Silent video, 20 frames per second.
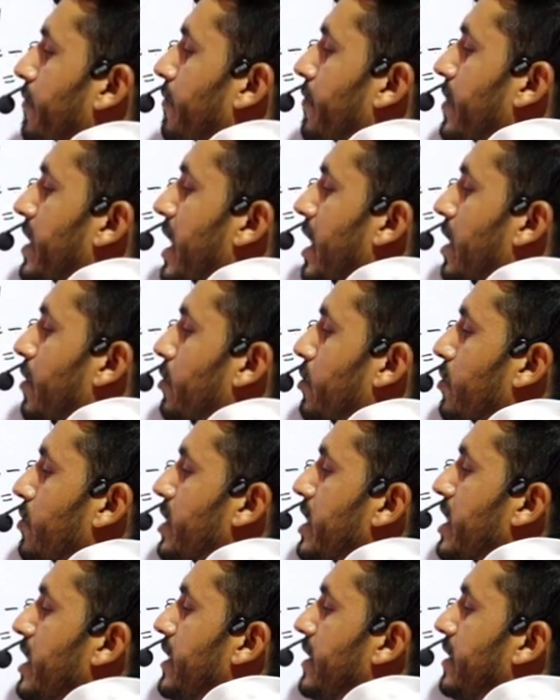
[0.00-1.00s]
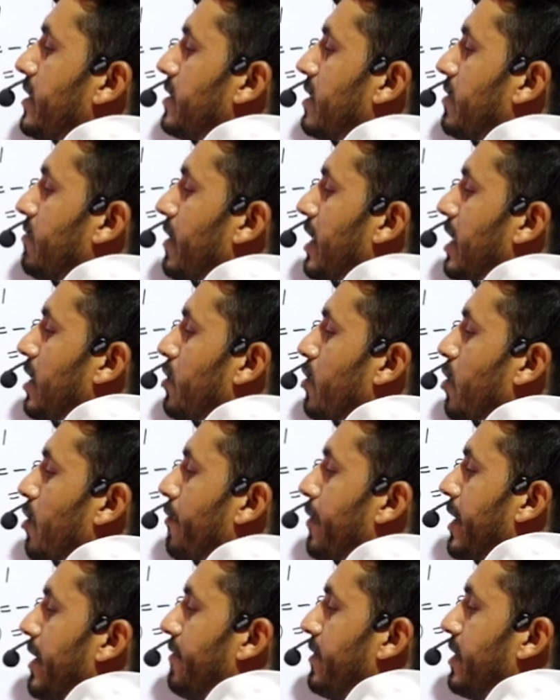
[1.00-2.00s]
we have to need the value
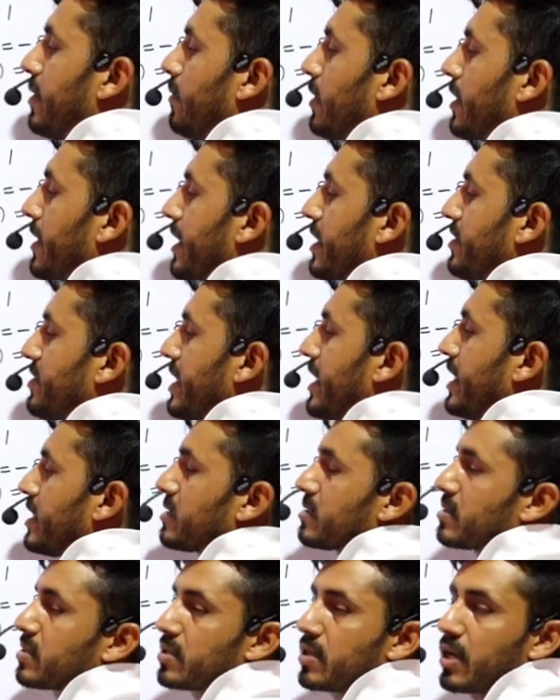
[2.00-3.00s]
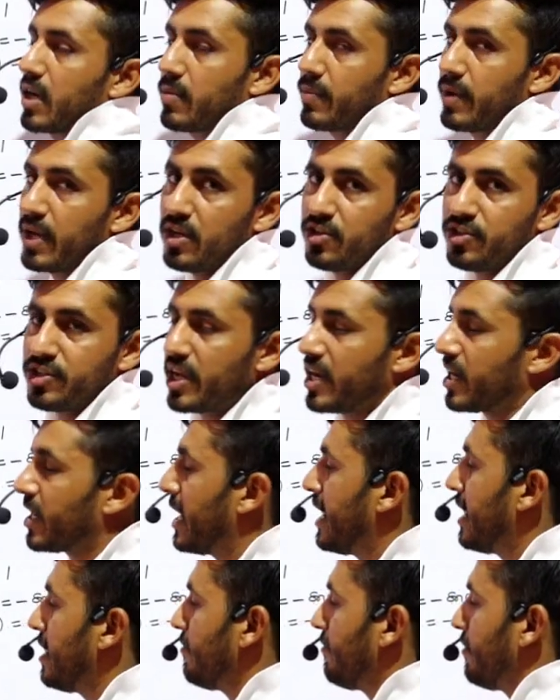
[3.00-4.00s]
of f triple dash x, it means
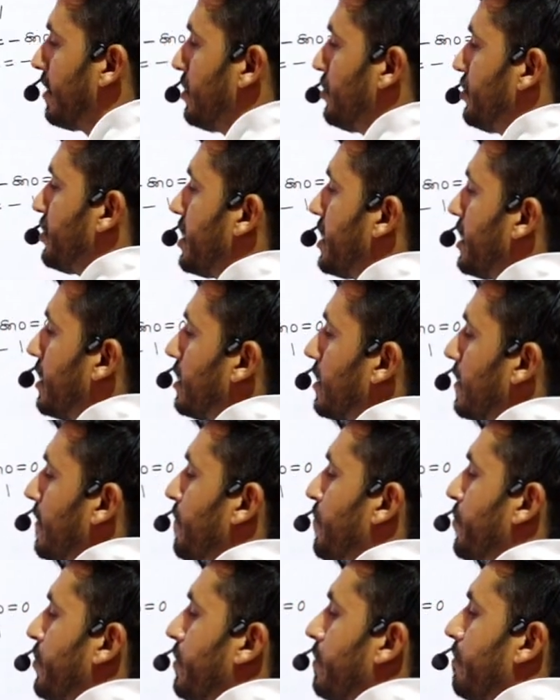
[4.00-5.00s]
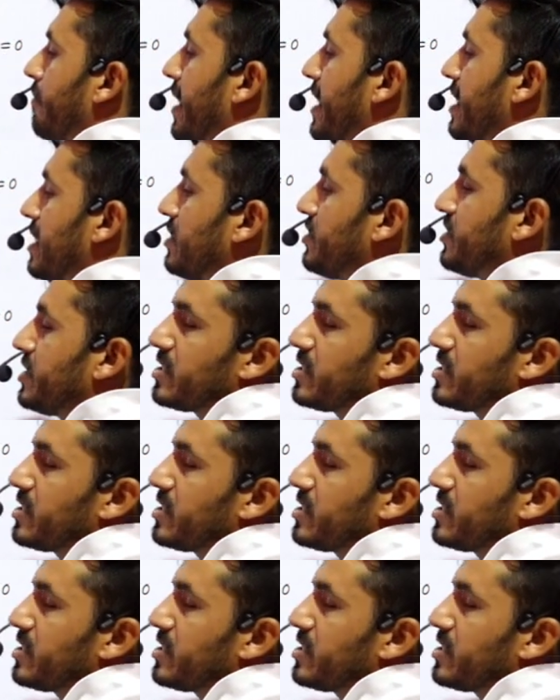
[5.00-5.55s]
again differentiate, minus